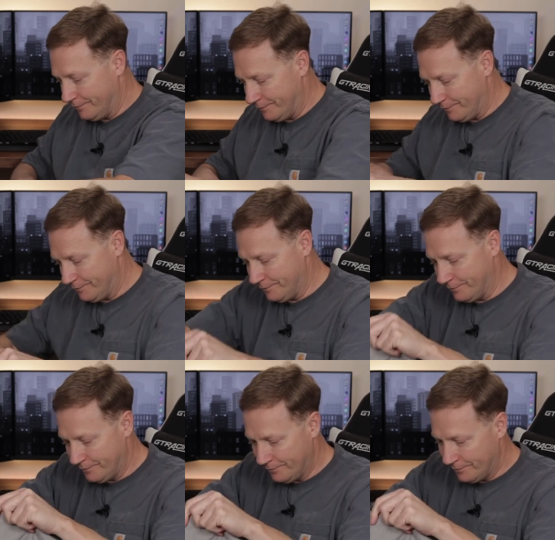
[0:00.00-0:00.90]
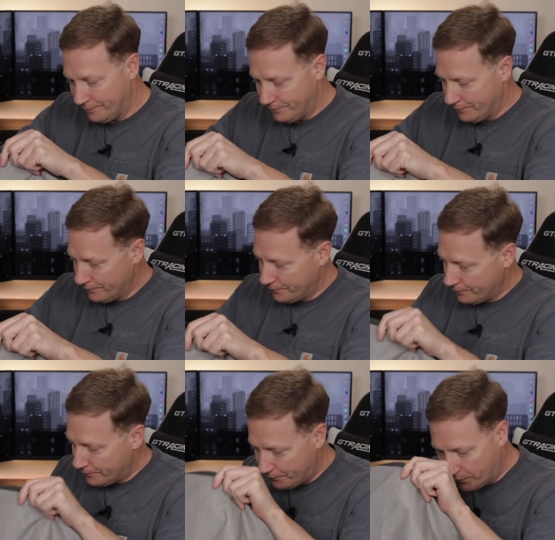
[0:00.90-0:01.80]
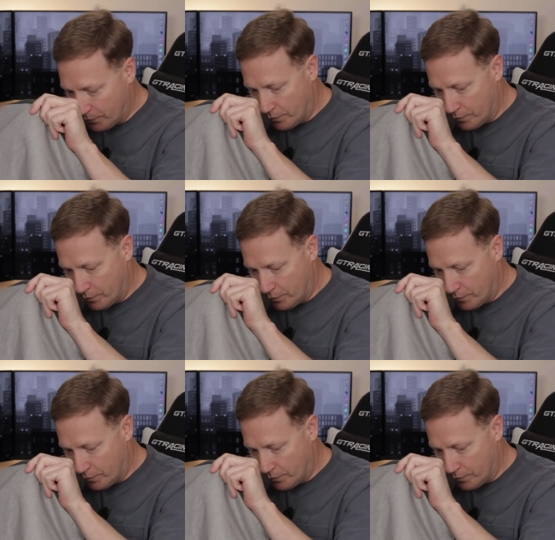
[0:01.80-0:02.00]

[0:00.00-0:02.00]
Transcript: [no speech]